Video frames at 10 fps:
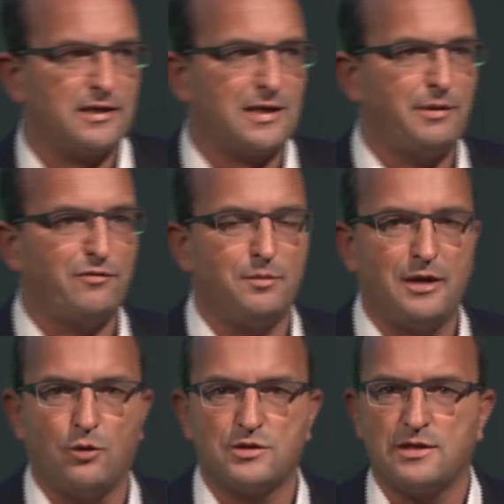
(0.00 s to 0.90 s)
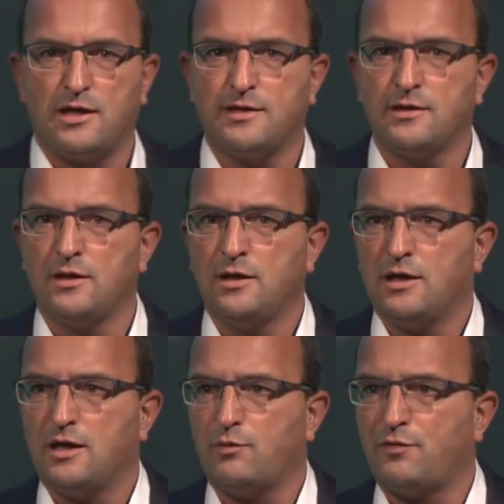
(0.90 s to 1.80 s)
coming from the outside,
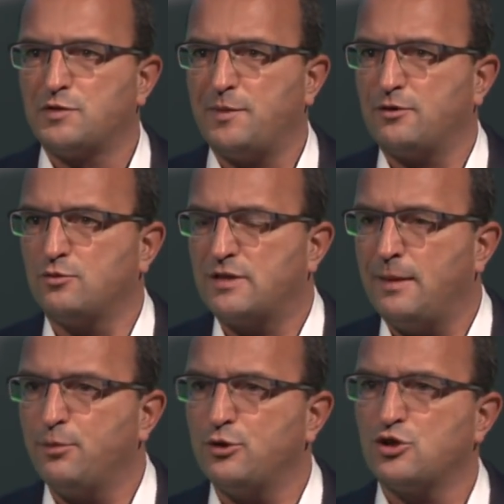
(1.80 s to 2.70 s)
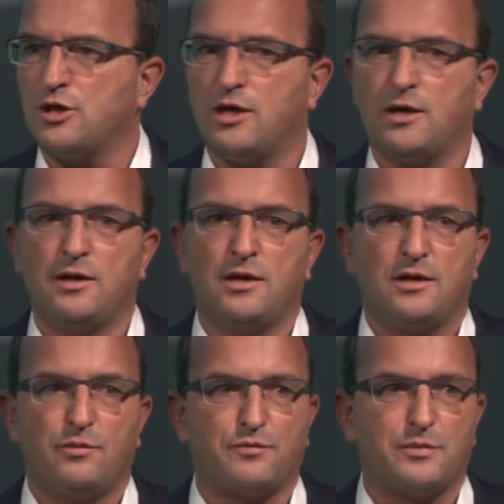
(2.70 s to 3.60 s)
with respect to temperature,
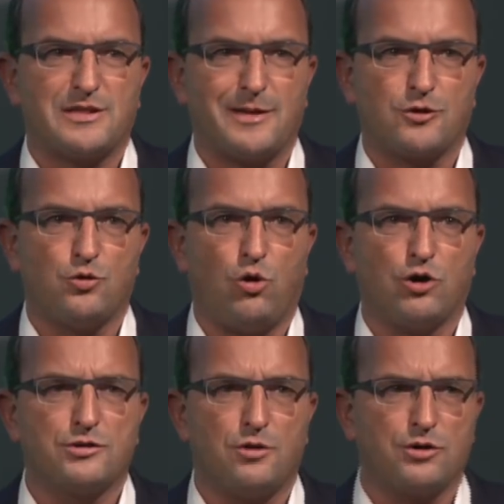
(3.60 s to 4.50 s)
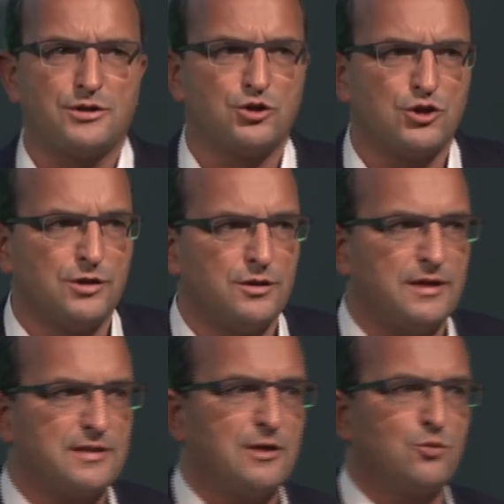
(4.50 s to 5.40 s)
with respect to oxygen,
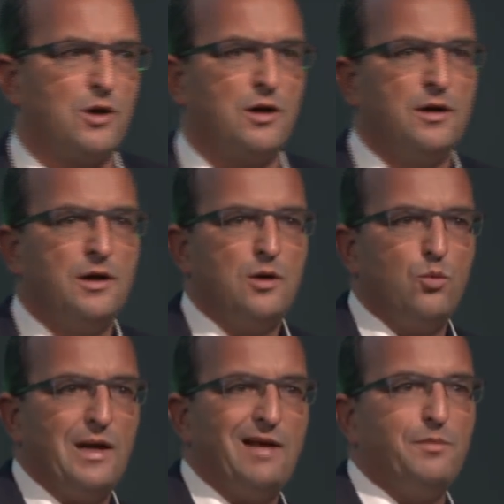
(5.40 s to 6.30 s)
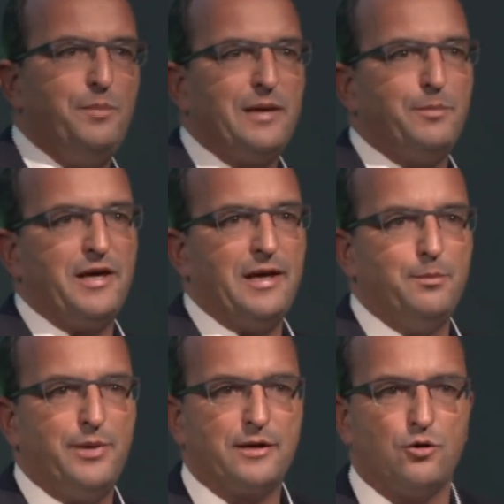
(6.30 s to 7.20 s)
etc., will have a big
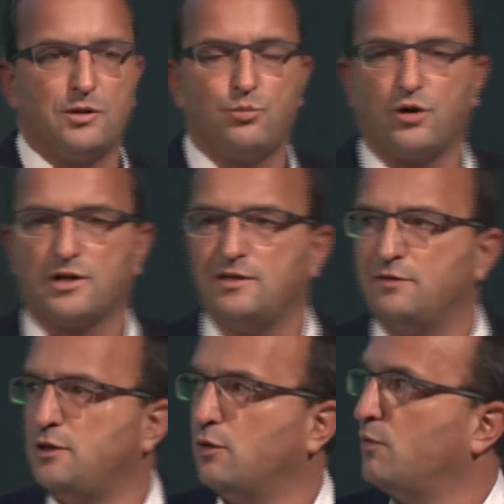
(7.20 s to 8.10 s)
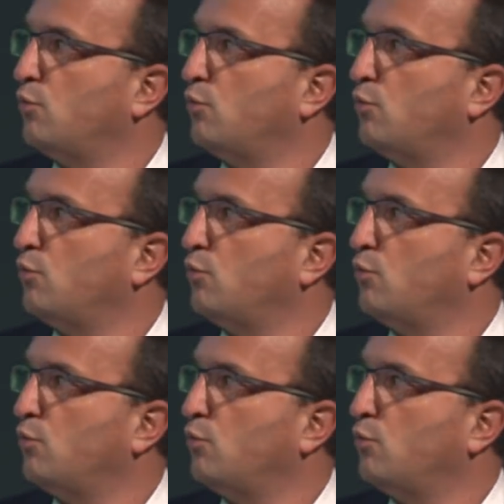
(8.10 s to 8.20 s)
impact on the productivity of the